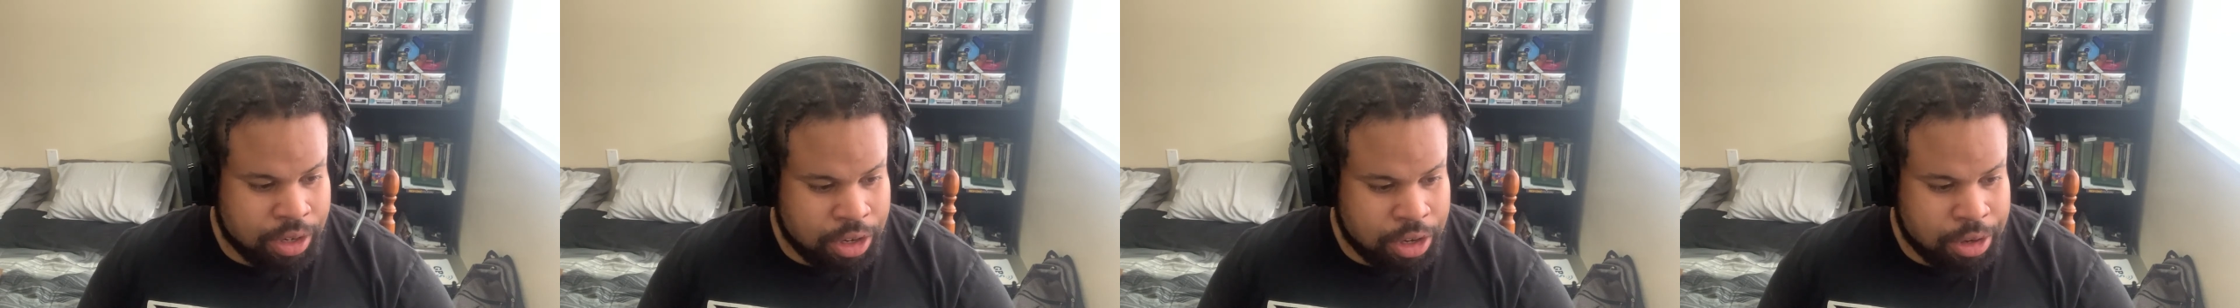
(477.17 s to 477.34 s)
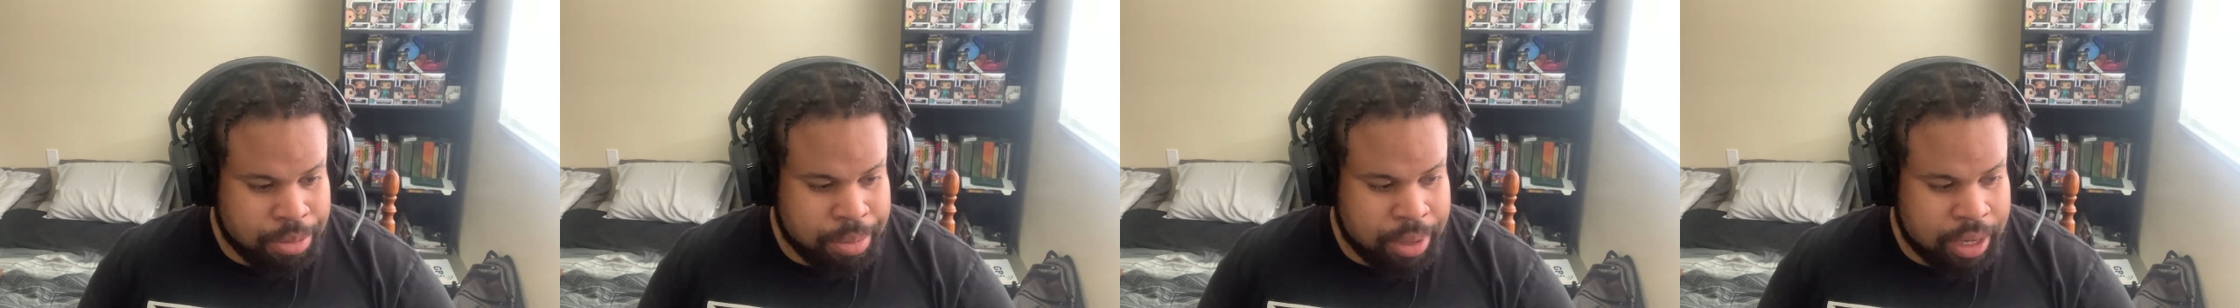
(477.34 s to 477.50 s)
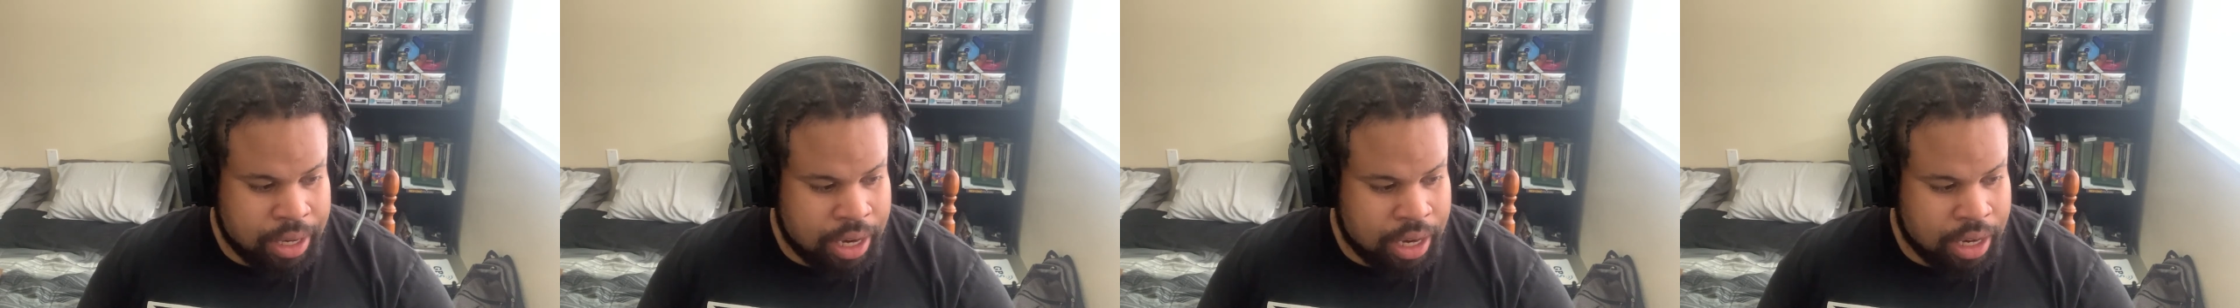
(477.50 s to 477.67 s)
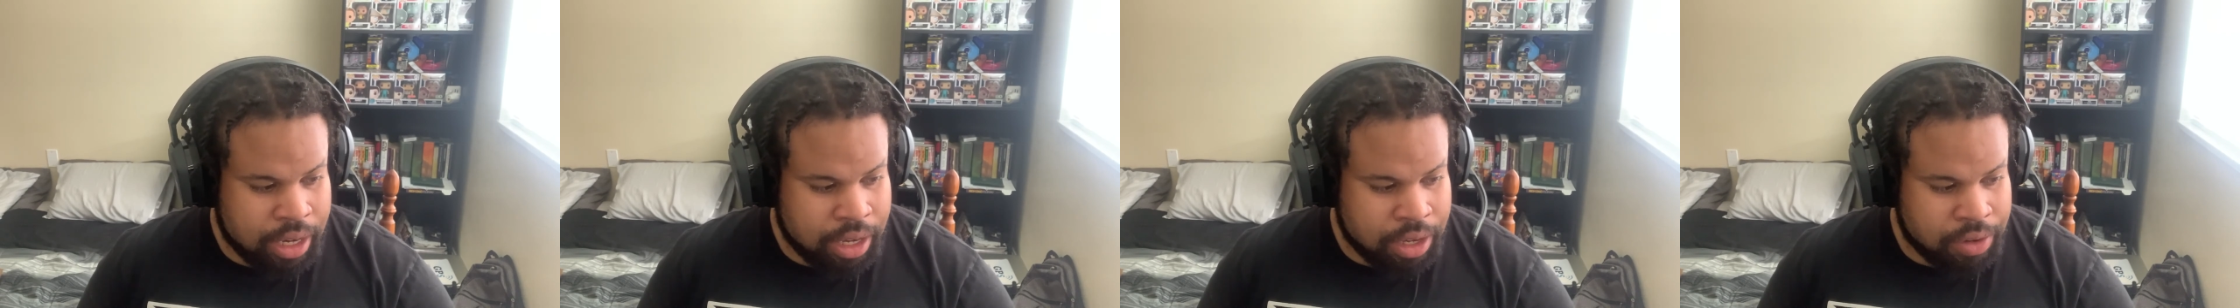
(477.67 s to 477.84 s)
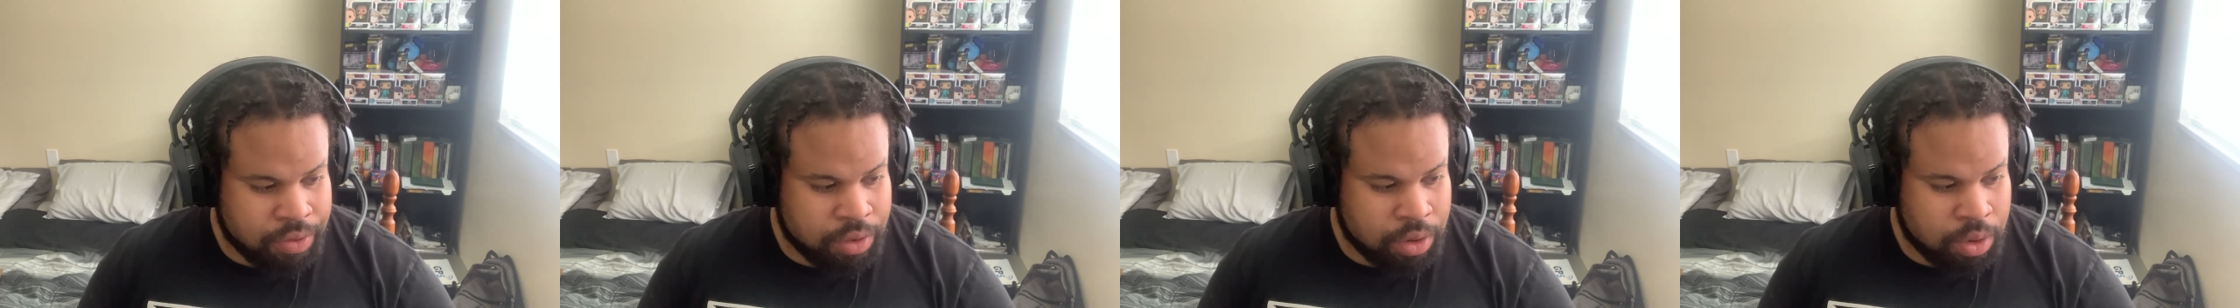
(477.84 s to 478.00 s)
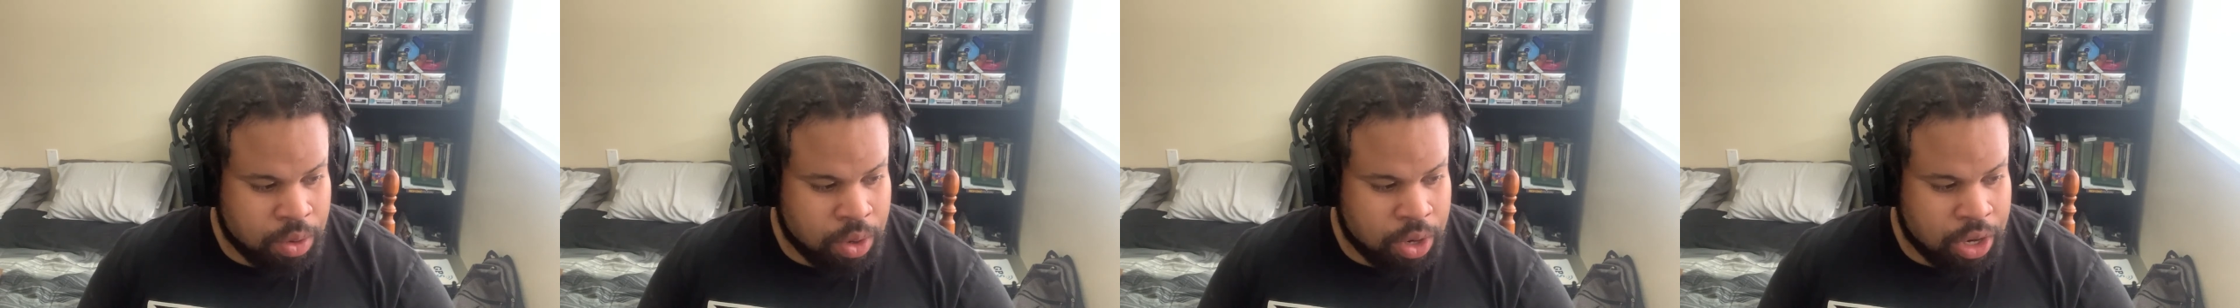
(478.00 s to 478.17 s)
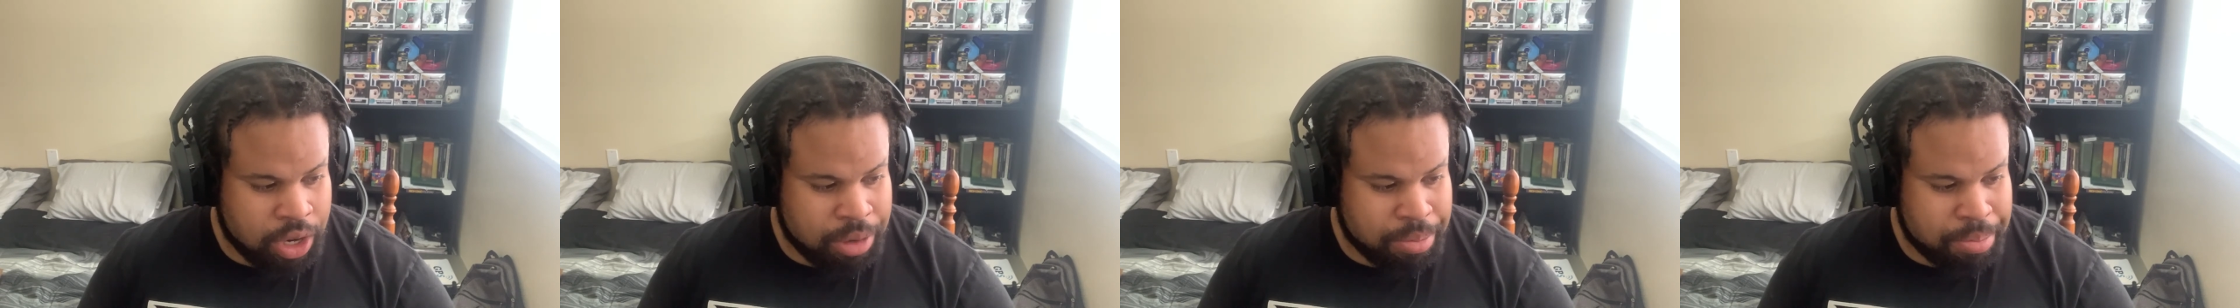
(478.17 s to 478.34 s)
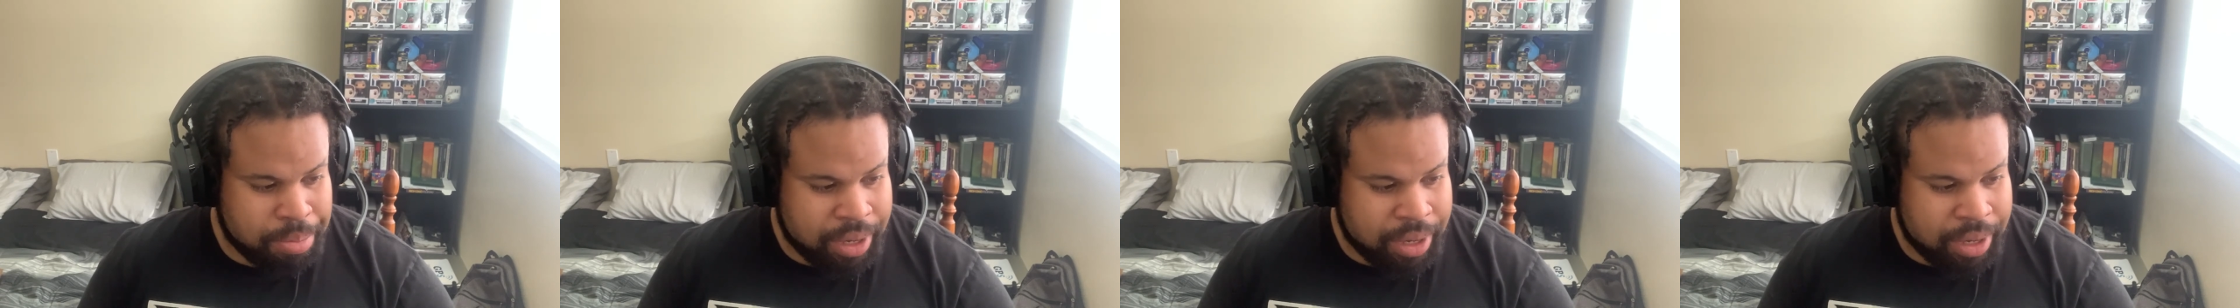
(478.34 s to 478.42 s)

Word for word: gonna be that good but quiet.